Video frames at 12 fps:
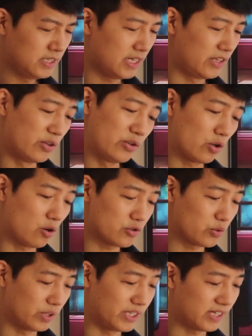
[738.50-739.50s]
And then you
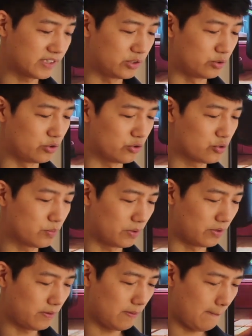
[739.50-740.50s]
also EX into your
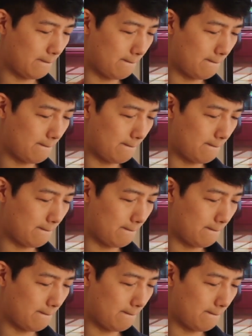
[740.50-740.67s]
super.